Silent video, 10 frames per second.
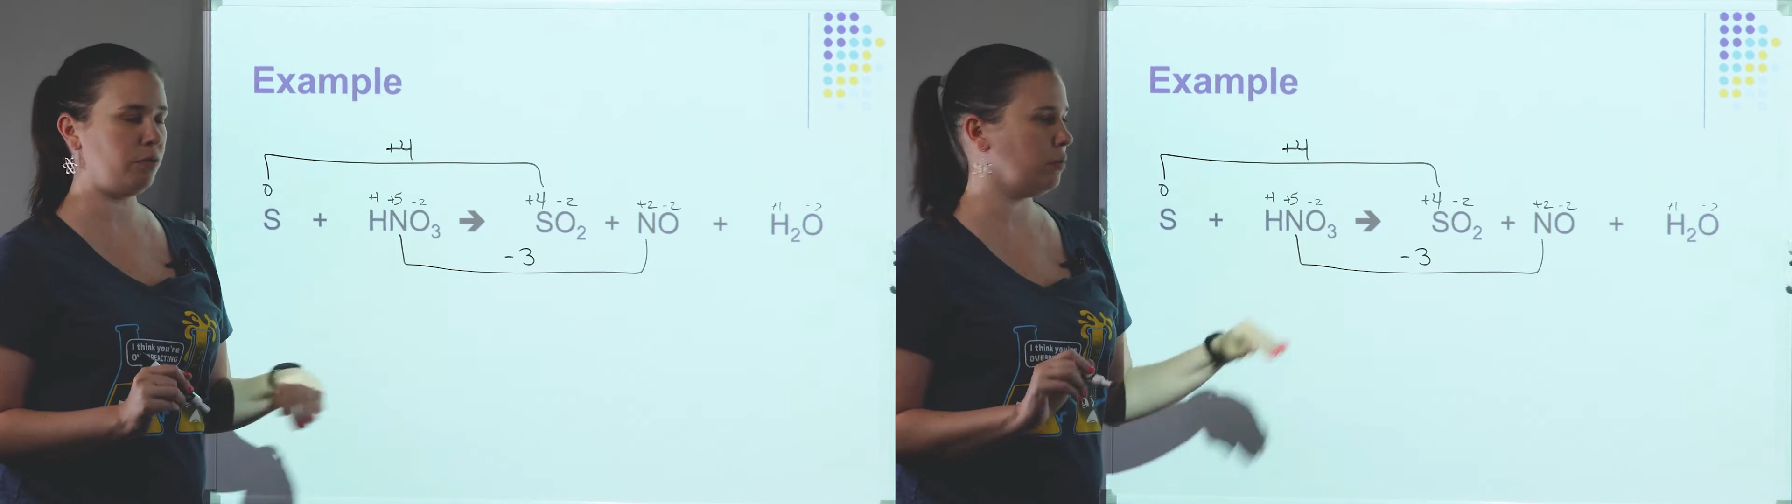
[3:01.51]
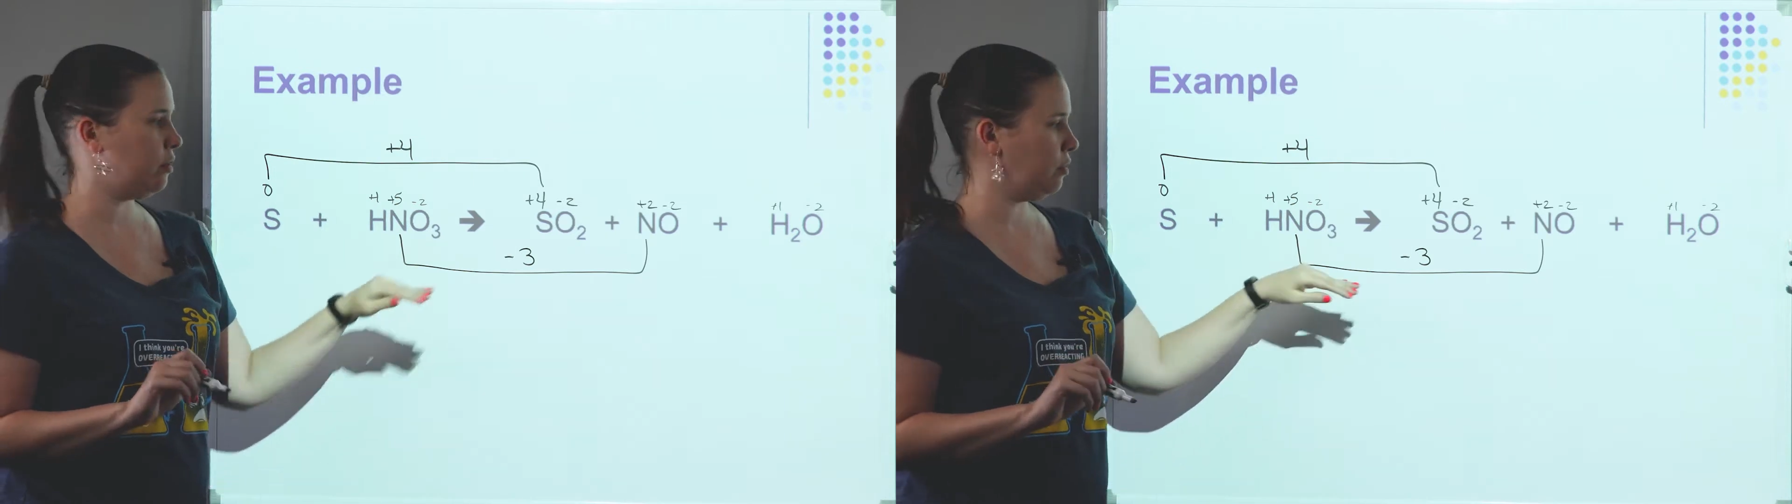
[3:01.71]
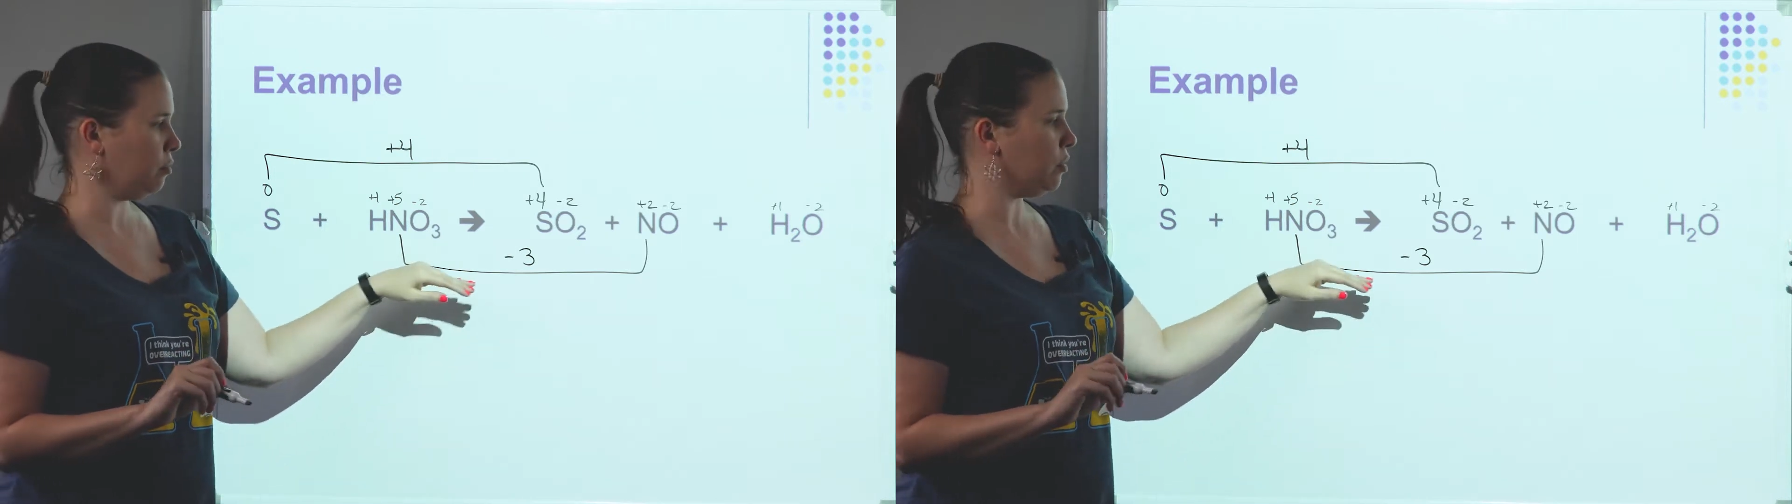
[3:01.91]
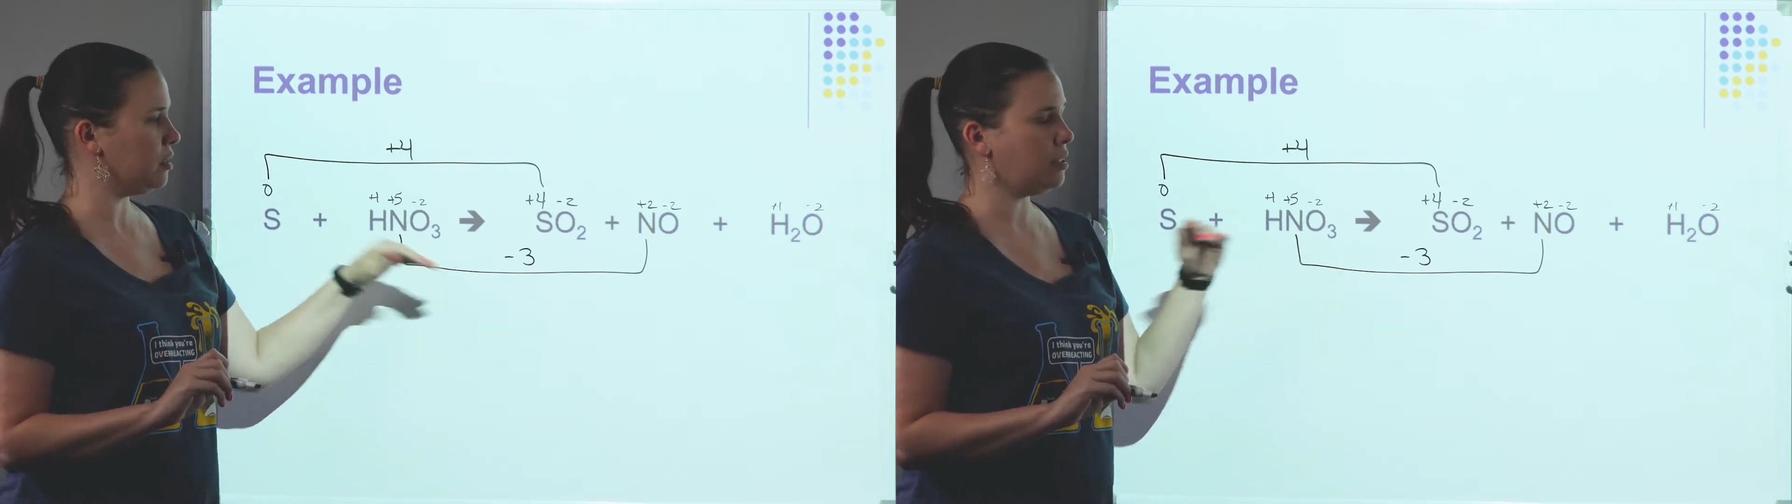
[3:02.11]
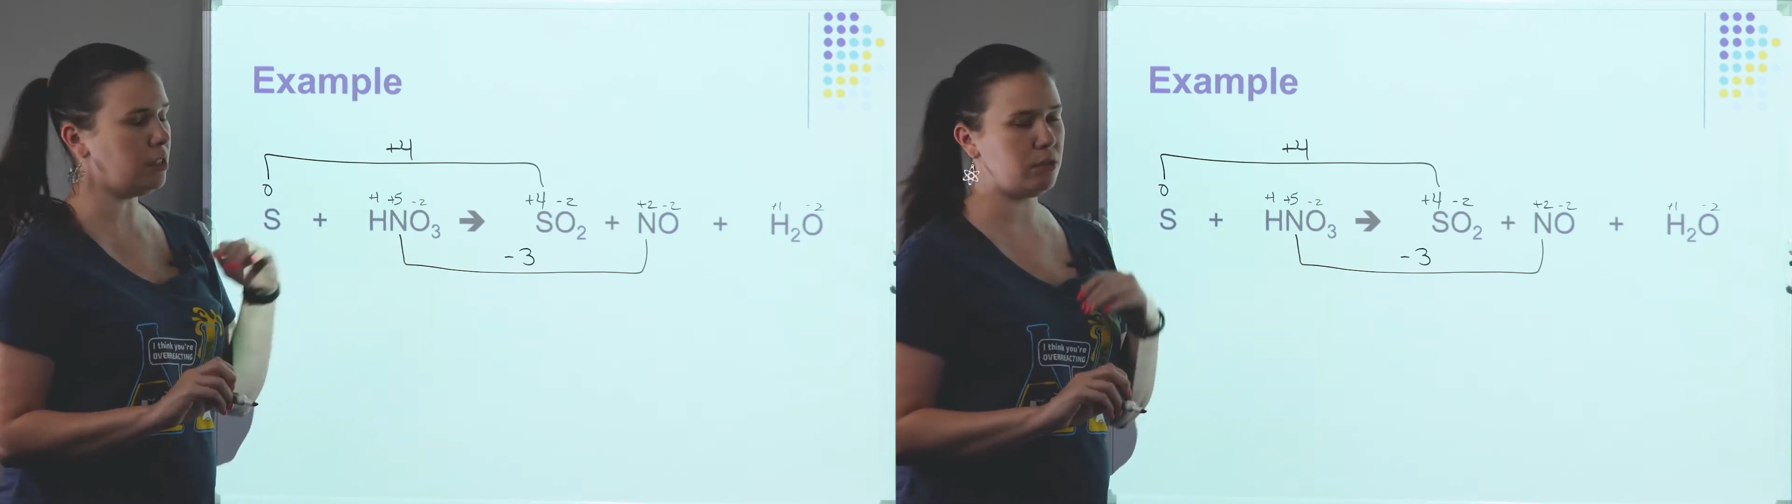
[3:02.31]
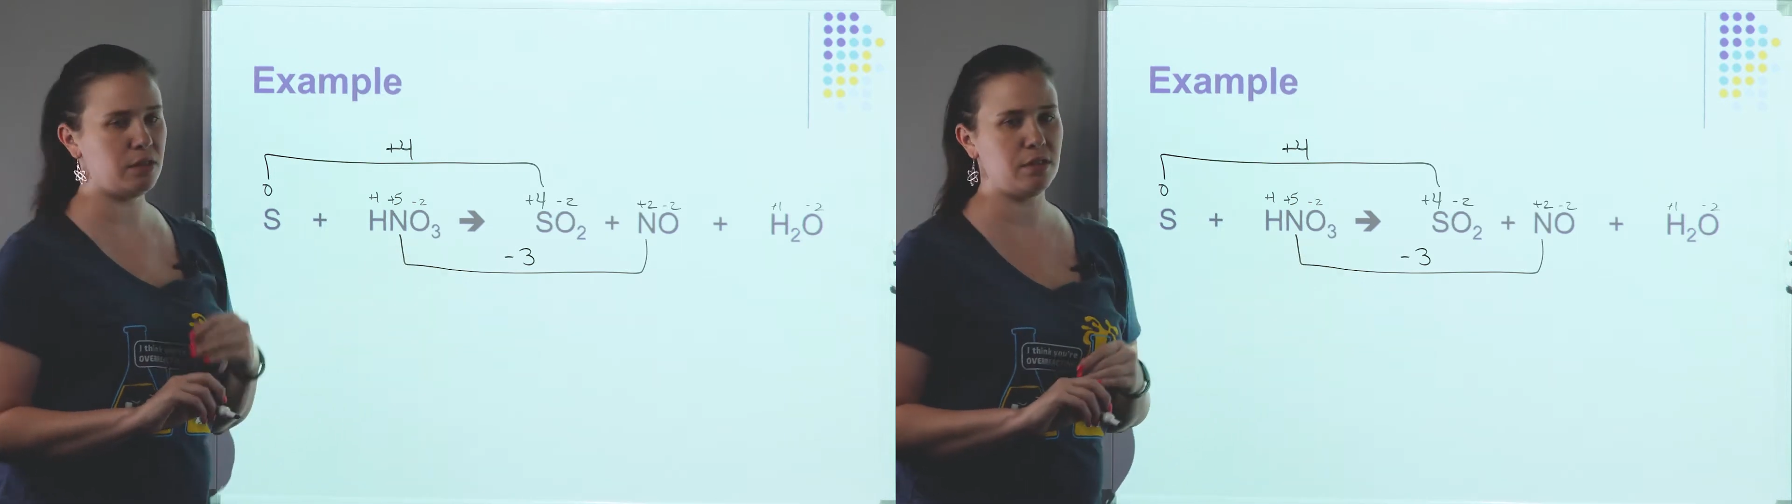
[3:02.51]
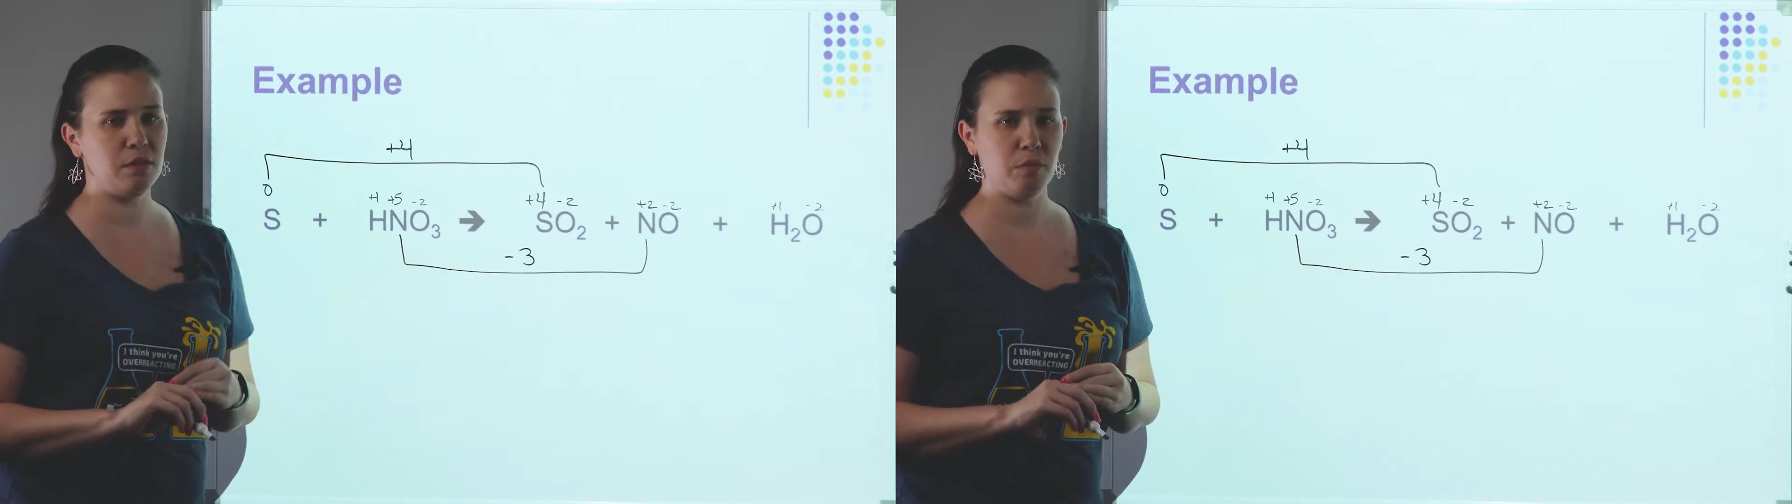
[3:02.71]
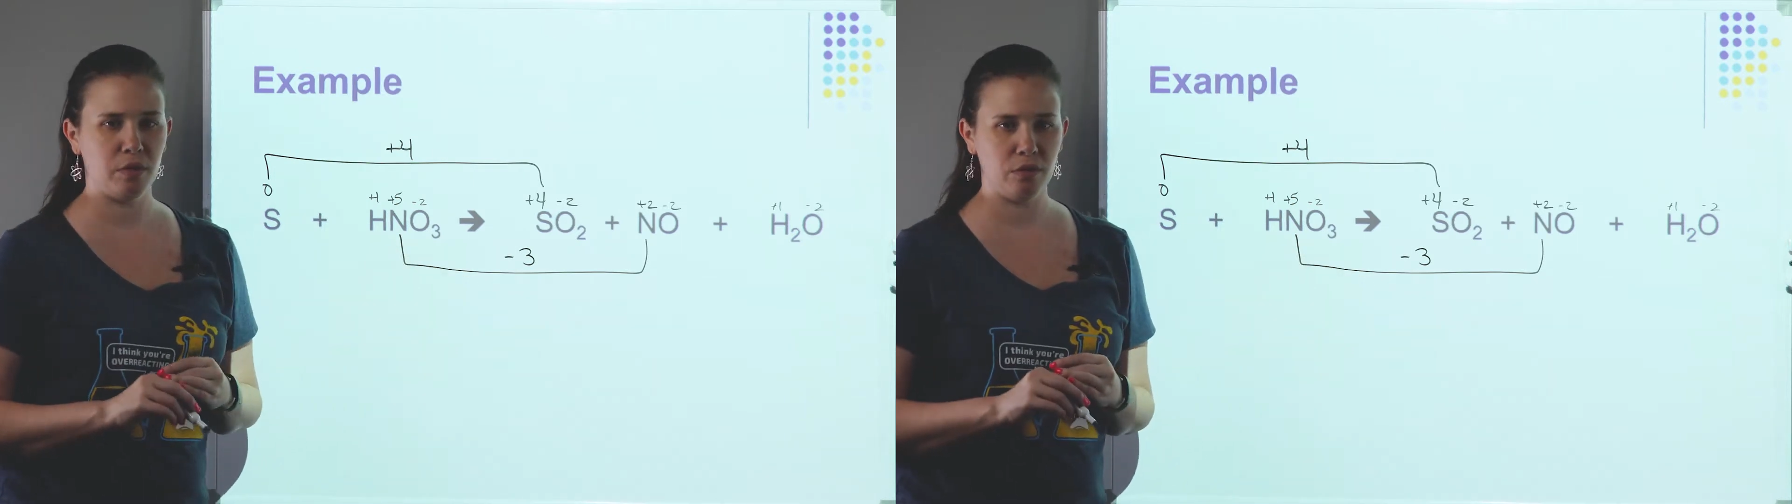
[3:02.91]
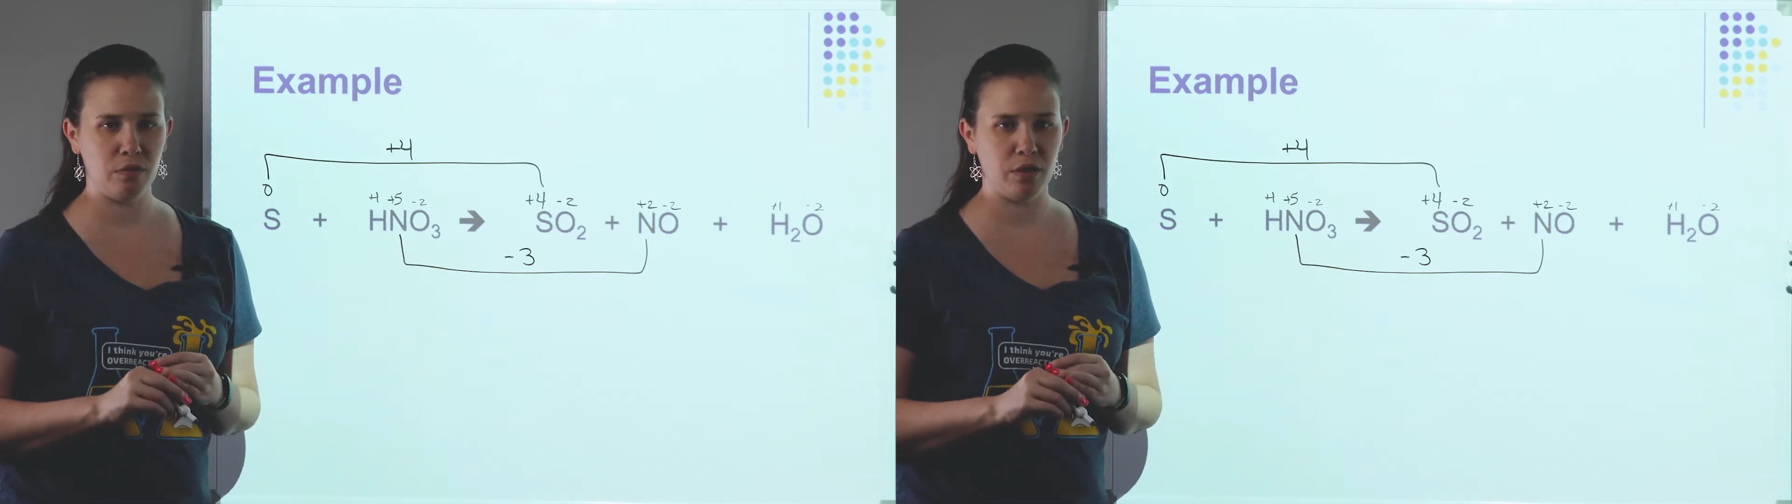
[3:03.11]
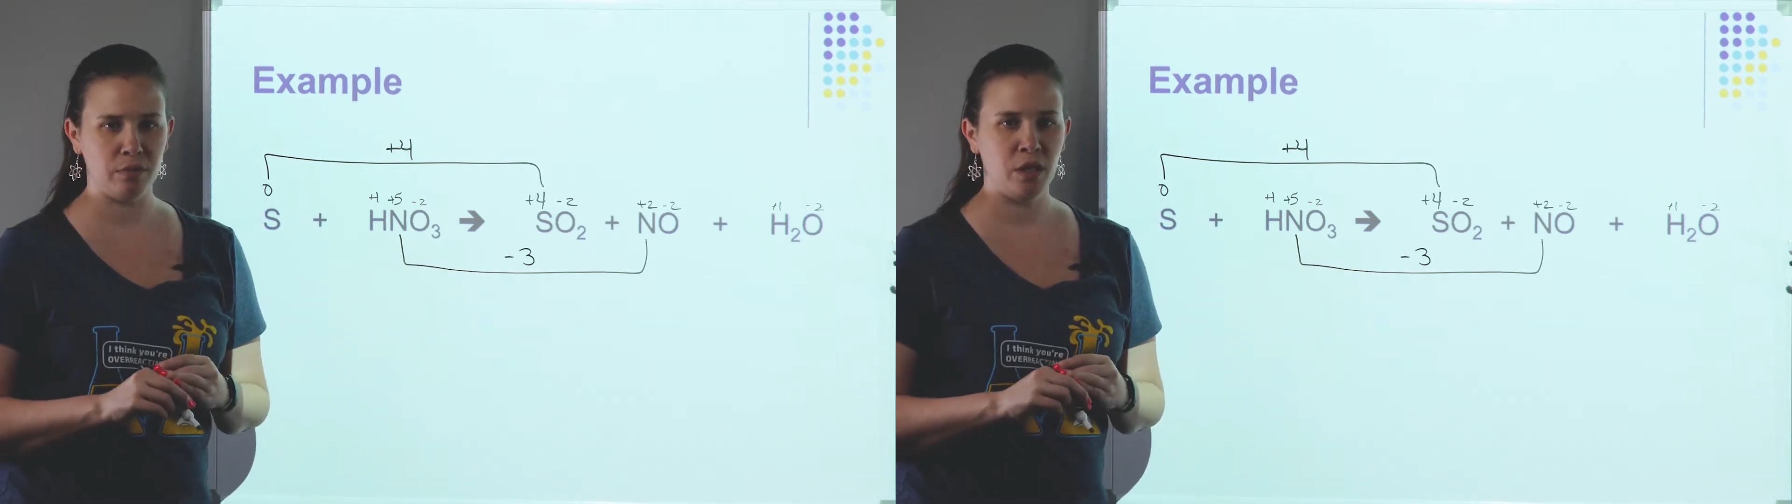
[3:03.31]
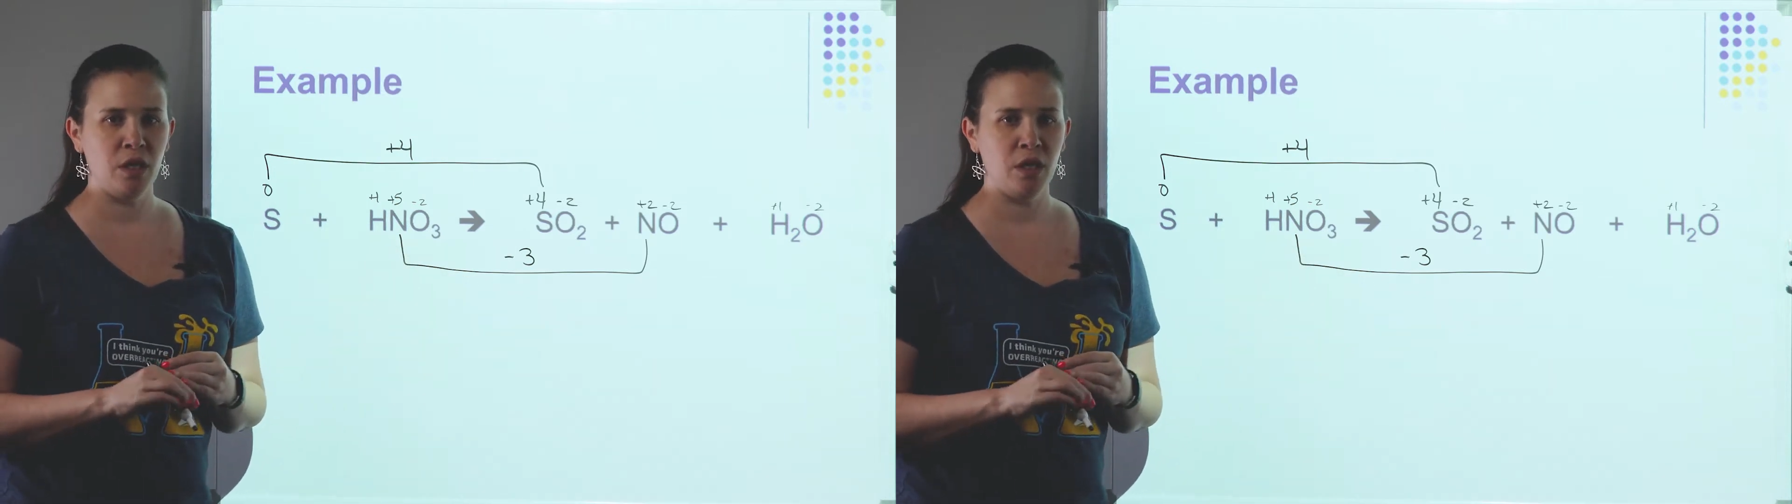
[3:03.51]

4, but decreased by 3.